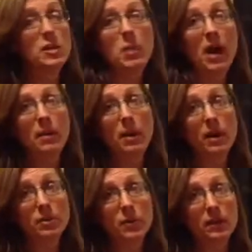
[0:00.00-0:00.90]
pi
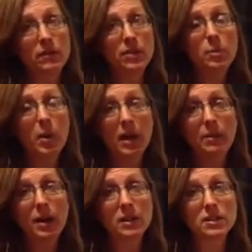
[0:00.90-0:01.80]
bonds. We have two pi
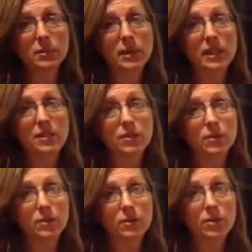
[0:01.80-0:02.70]
bonds and we need
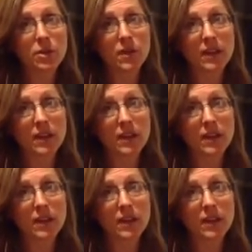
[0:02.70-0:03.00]
to show that